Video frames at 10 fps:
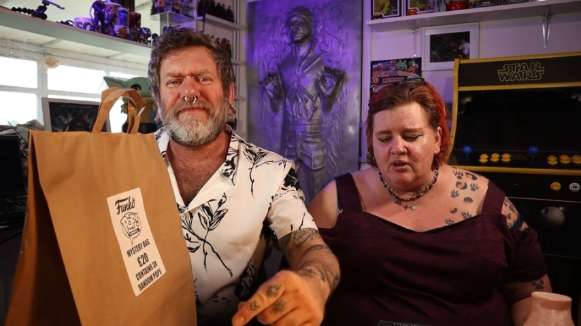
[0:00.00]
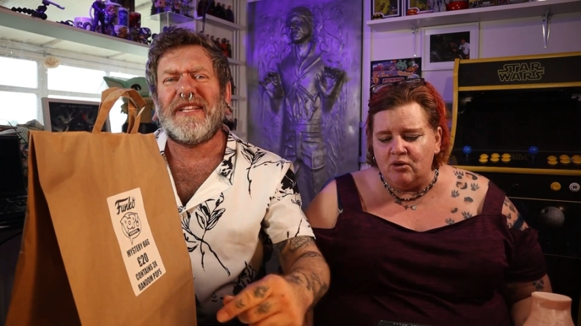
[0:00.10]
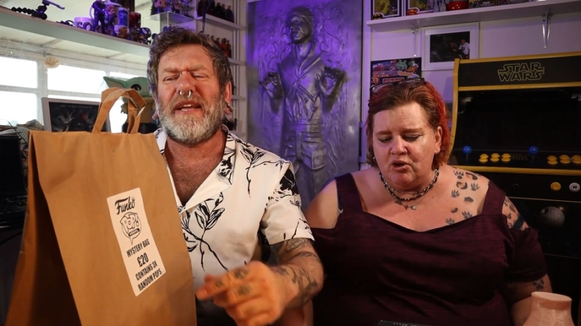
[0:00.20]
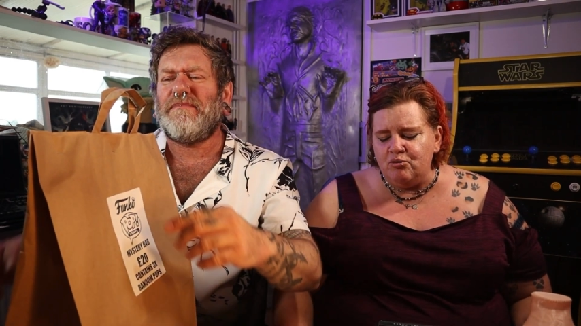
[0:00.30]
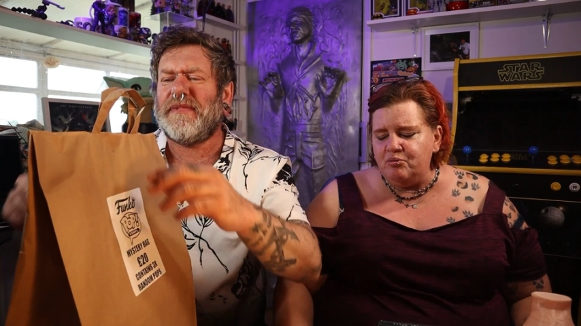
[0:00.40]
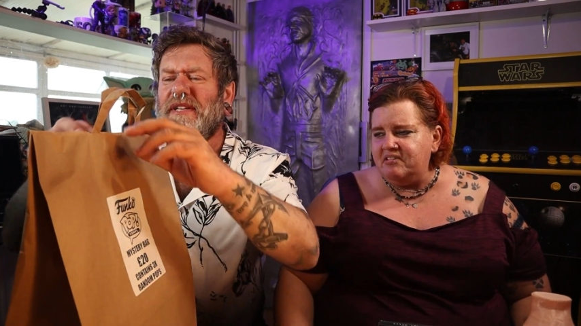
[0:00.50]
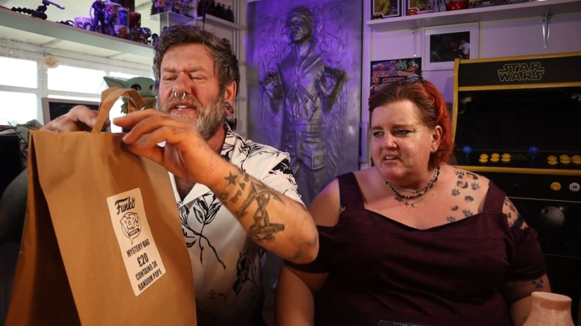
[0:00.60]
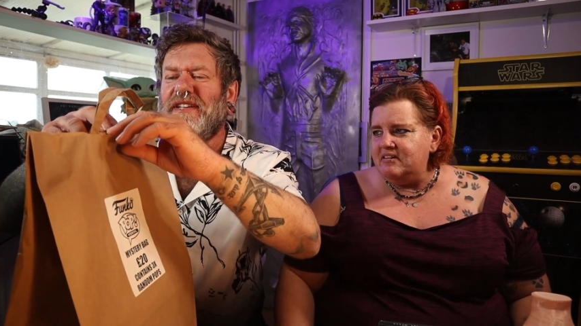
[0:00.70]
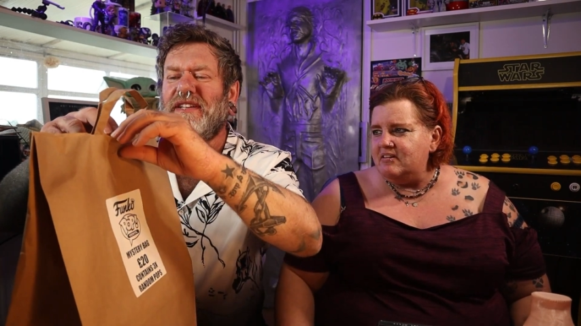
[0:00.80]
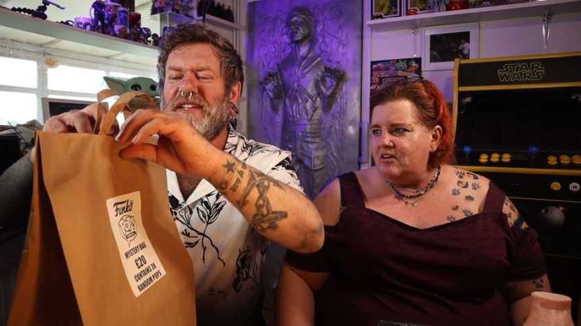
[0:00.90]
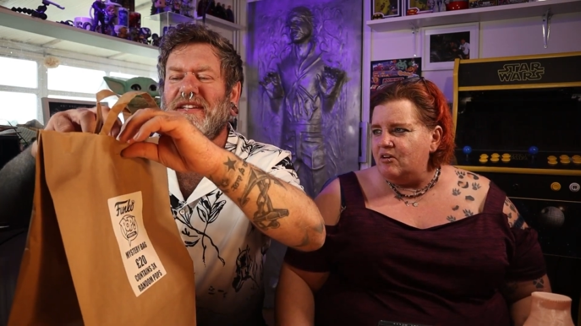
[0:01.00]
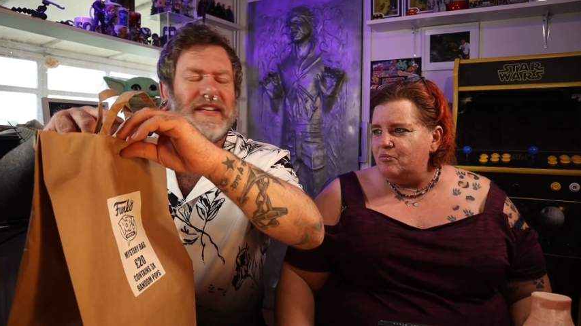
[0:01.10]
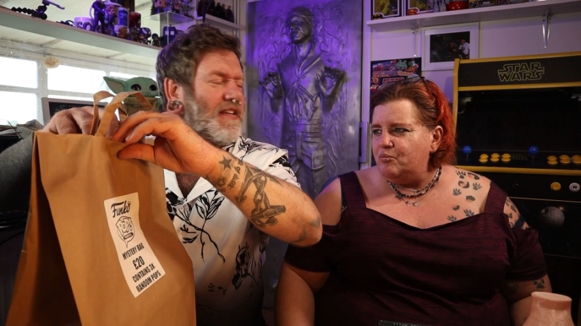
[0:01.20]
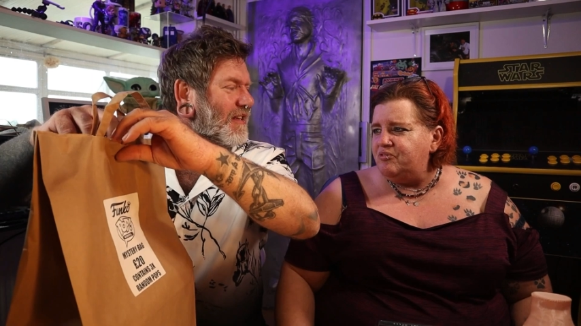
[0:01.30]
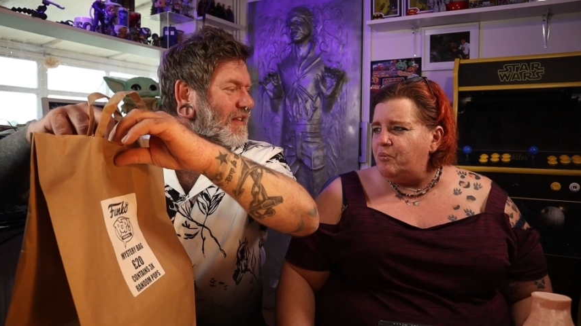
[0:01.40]
Speaker 1: Who no. was in...
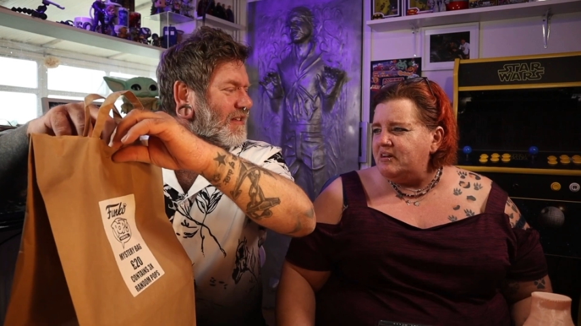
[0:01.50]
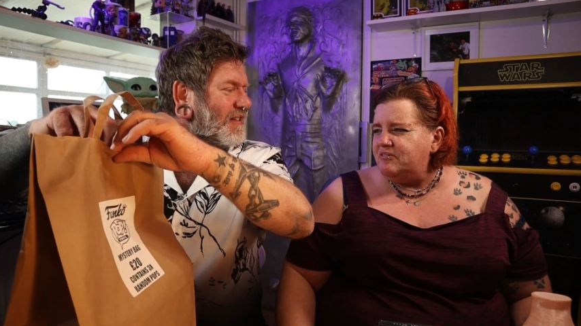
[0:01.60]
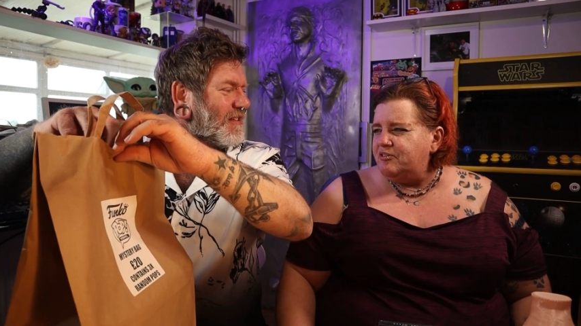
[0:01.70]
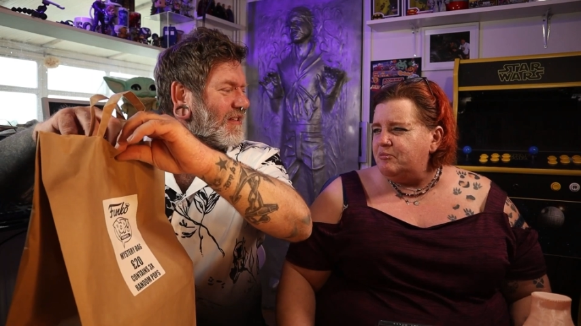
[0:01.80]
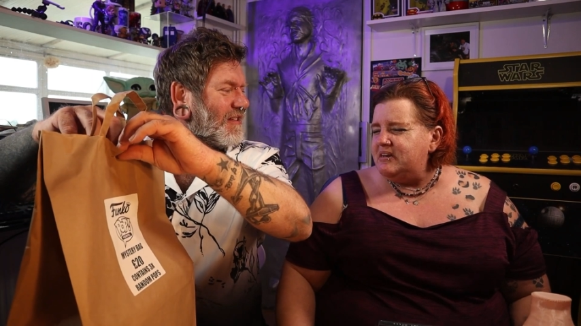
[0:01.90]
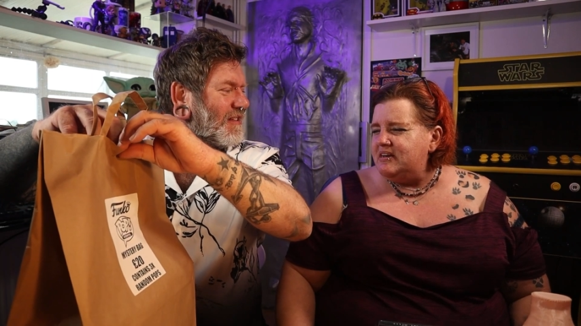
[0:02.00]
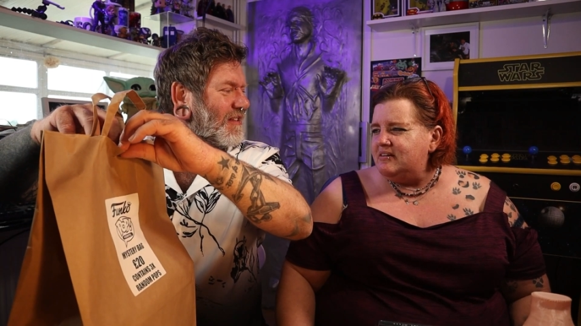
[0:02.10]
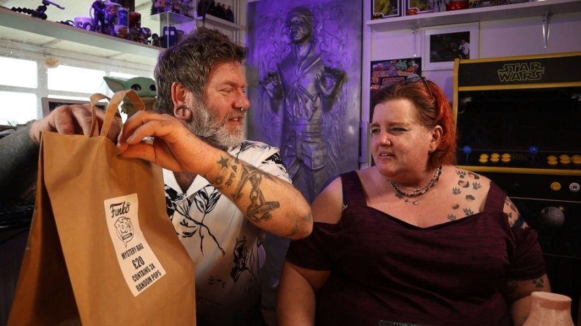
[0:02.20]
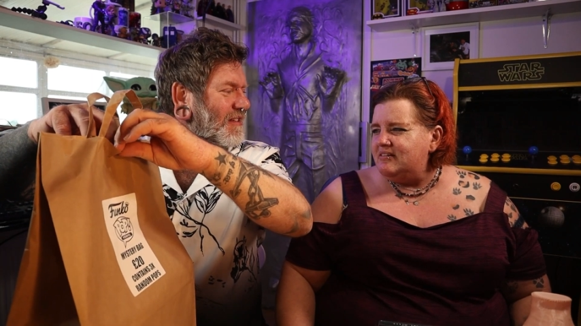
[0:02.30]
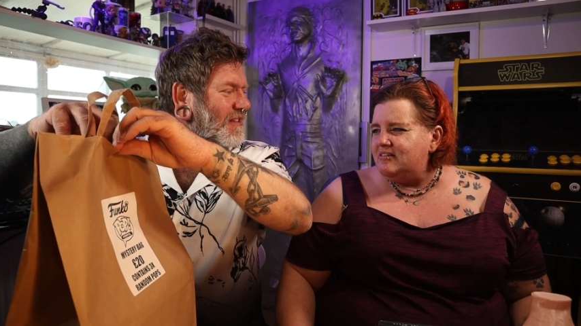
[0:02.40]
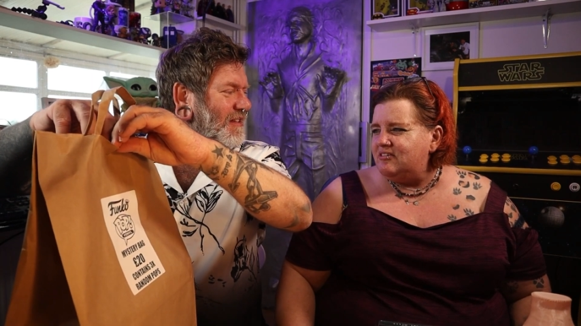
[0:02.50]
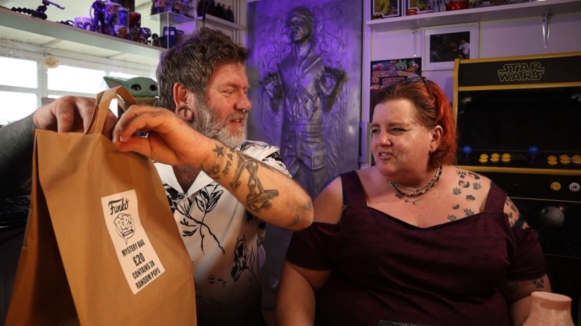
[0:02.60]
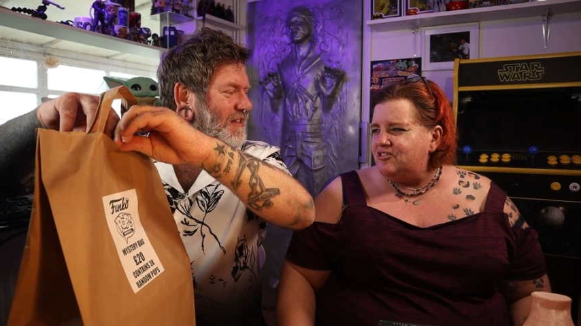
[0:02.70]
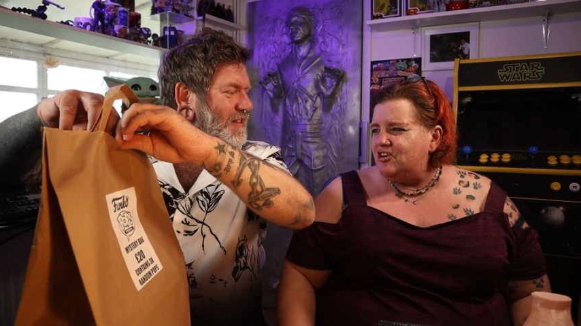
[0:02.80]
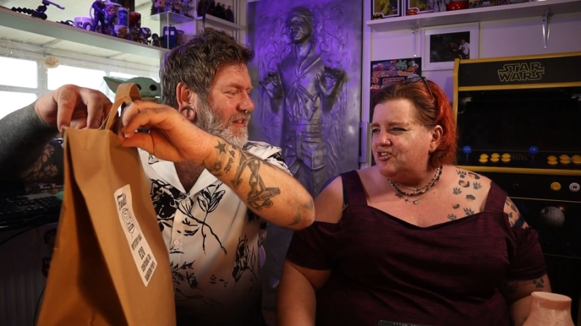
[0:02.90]
Was one of them in
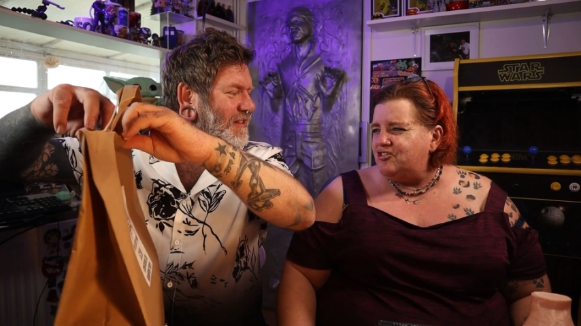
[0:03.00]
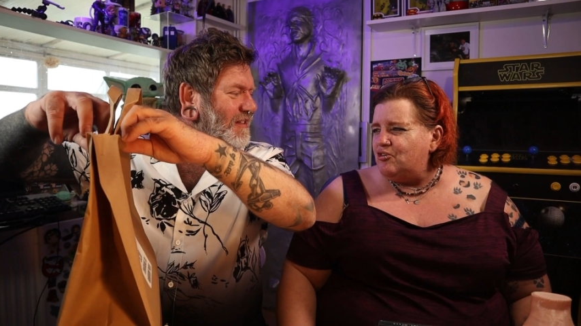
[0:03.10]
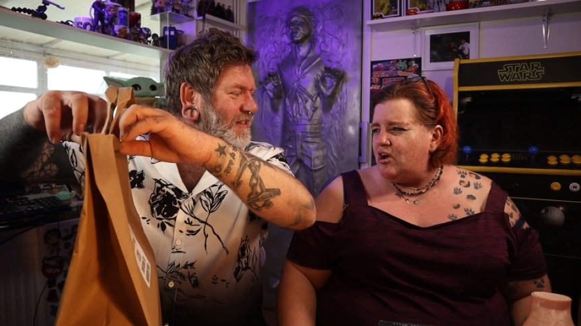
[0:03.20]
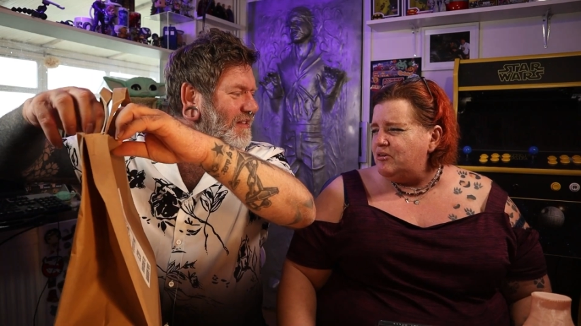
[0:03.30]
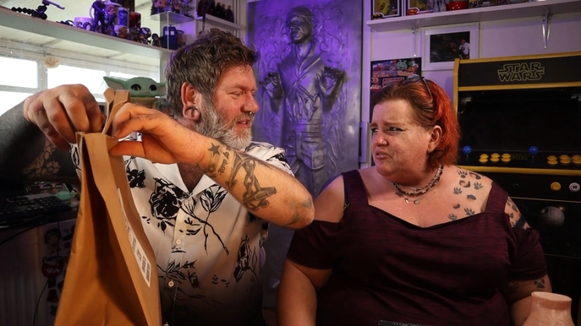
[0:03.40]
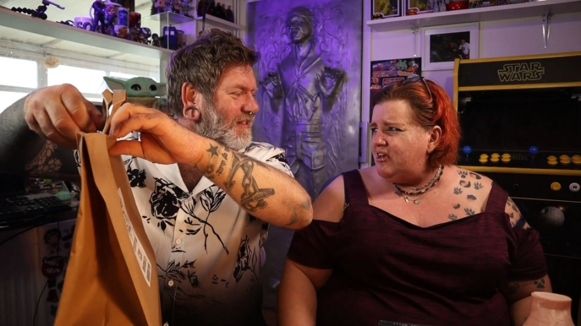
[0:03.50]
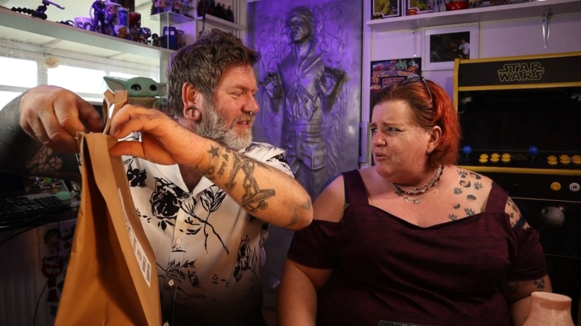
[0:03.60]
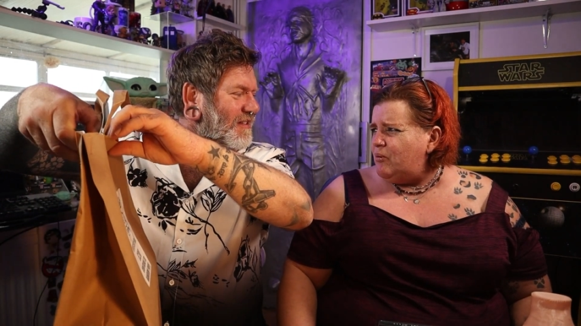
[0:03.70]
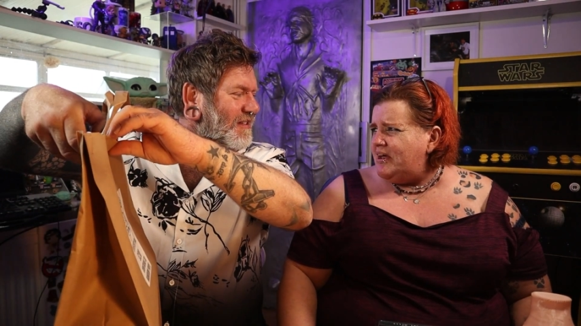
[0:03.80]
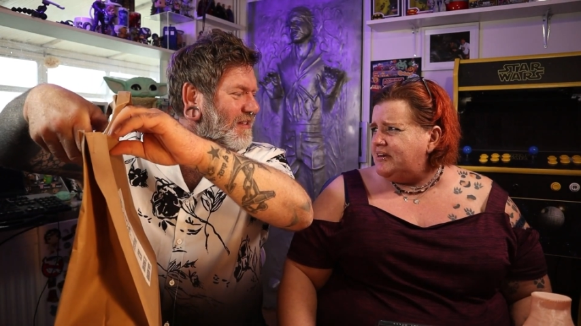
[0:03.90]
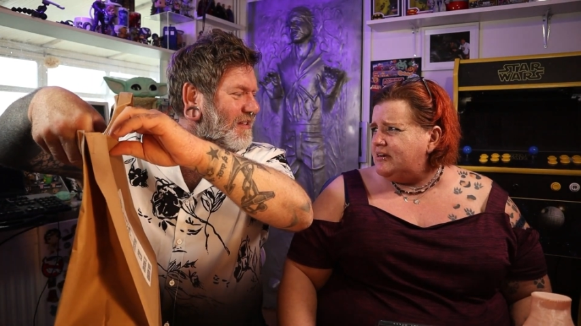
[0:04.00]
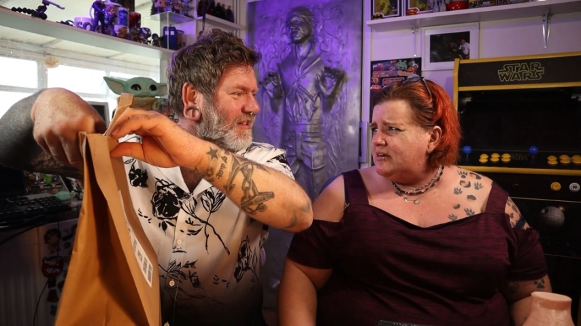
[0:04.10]
a dog hotel one?